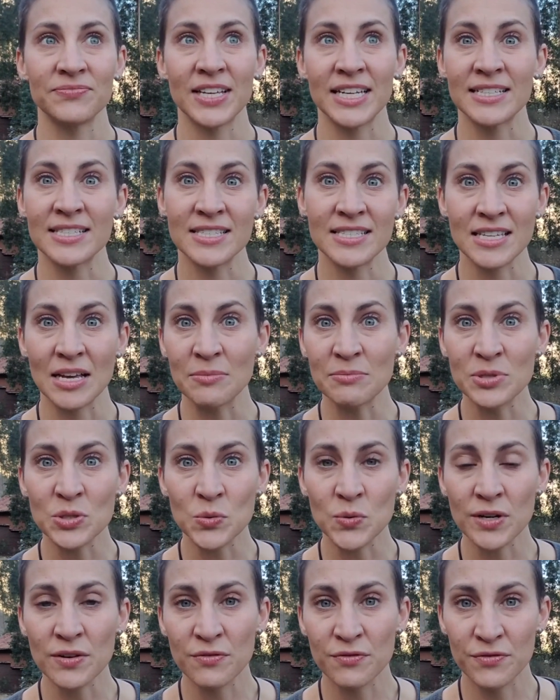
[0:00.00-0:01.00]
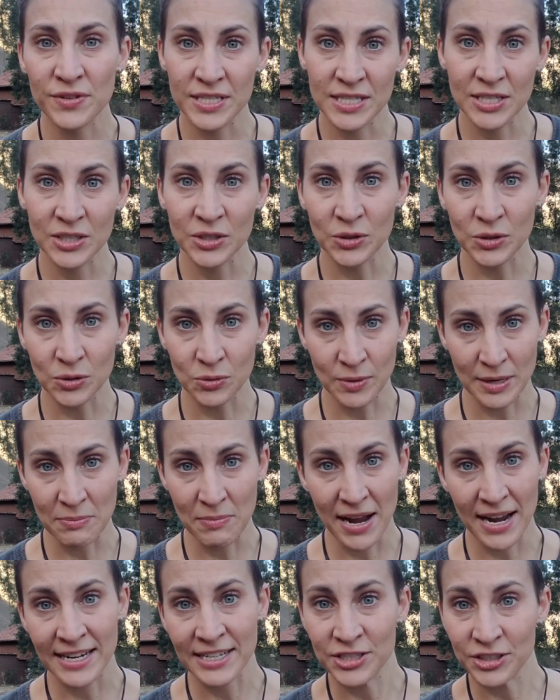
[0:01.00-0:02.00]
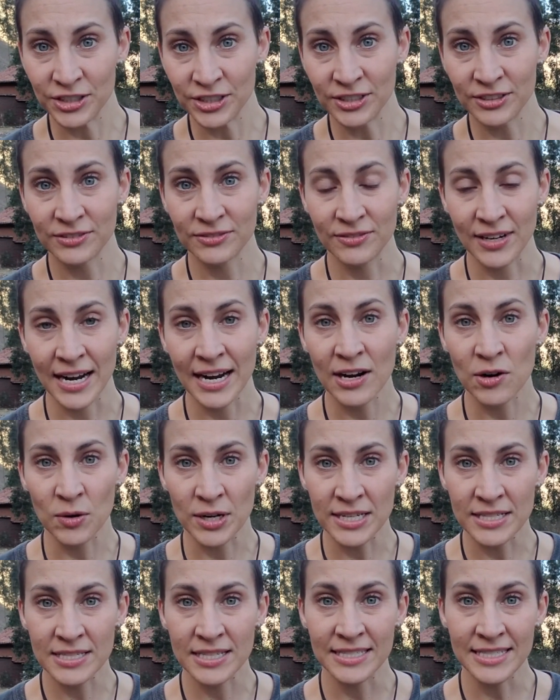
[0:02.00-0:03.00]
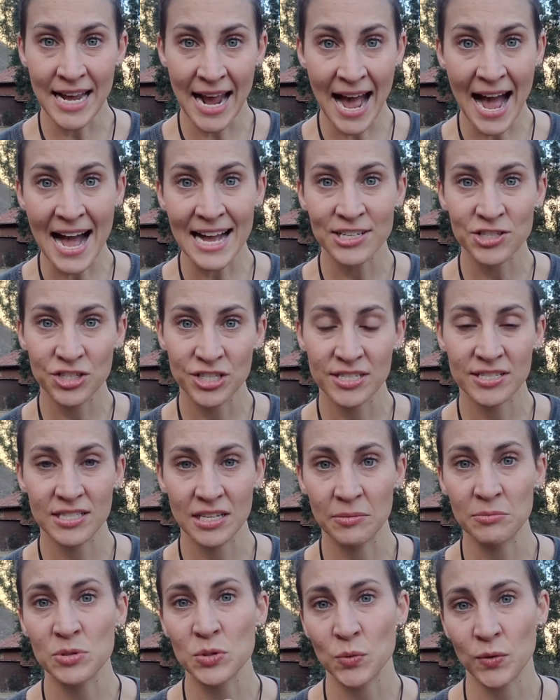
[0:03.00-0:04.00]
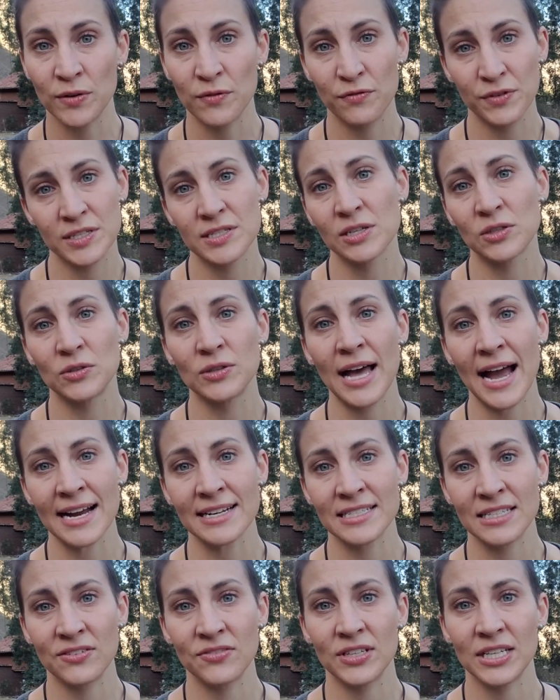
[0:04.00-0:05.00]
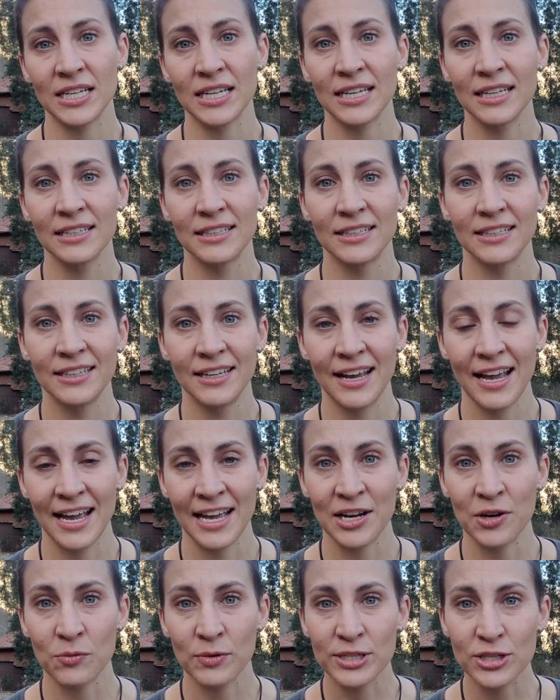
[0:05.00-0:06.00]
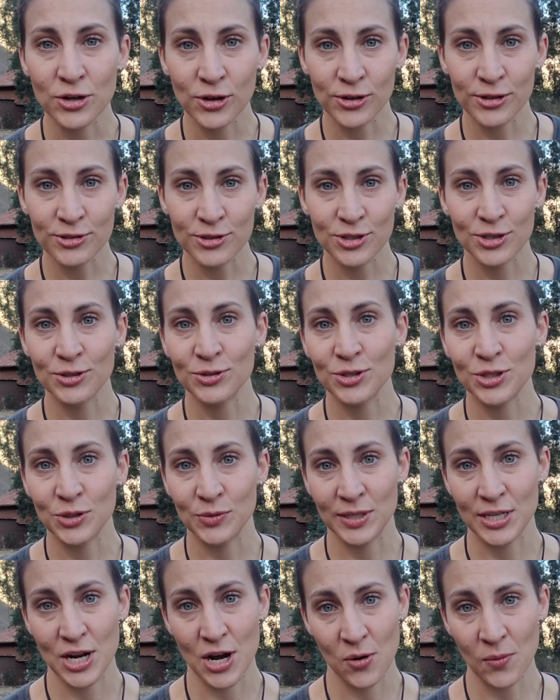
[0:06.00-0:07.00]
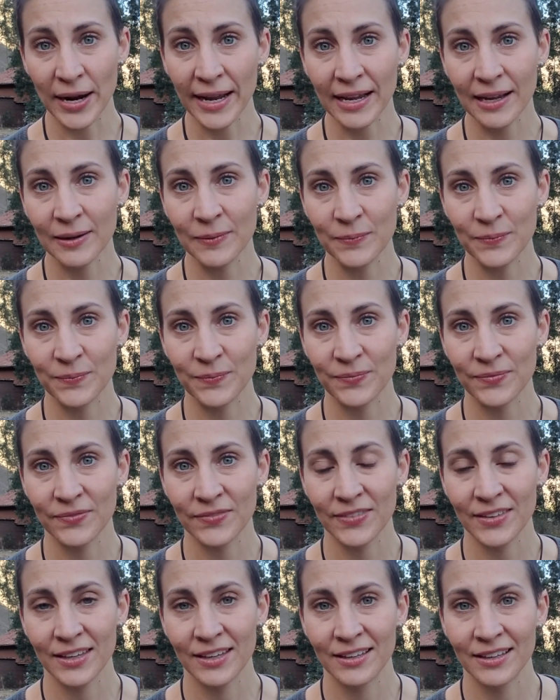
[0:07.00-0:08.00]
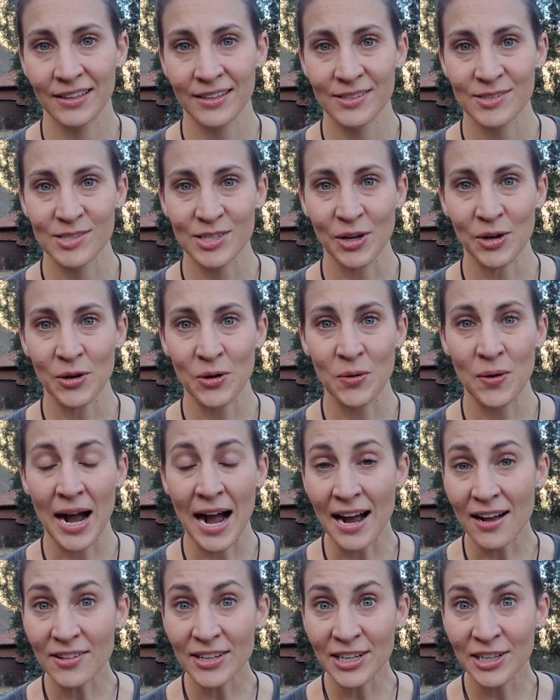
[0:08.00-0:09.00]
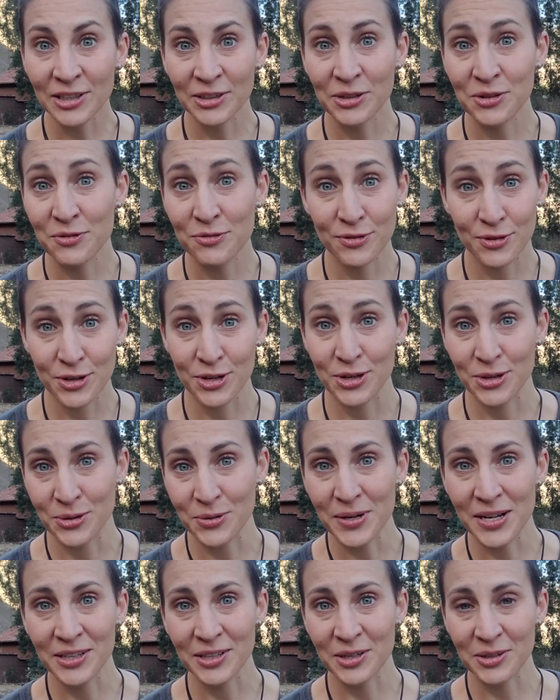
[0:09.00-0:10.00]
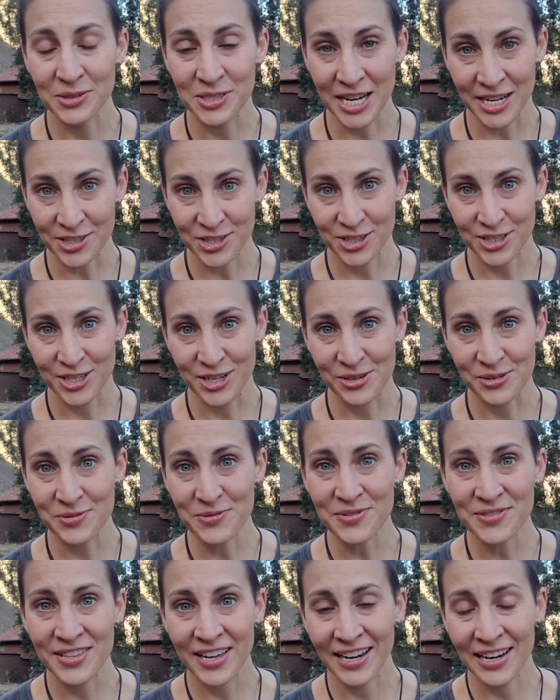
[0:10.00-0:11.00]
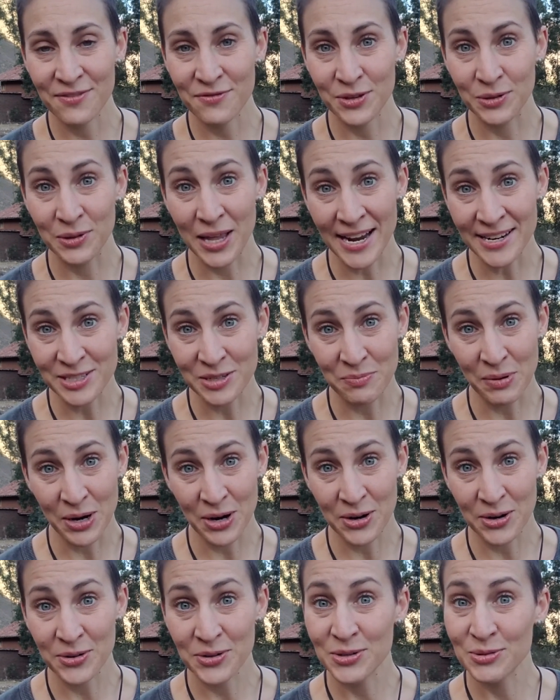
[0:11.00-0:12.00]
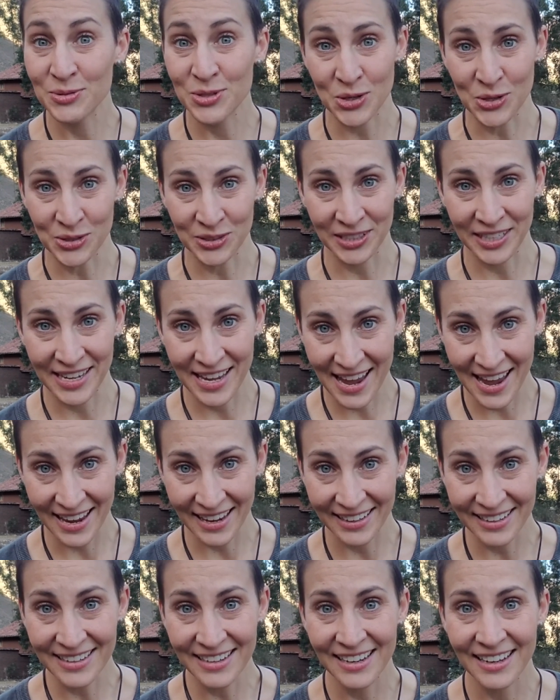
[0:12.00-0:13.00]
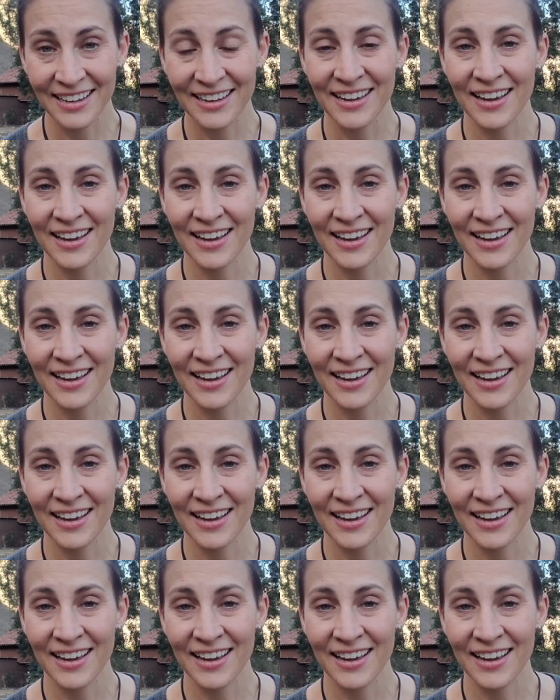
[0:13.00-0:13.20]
It's some sort of physical reminder, right? Or it's attached to some sort of physical activity and it returns you to a knowing. So I'll include for you a little touchstone that if you like to borrow, you certainly can.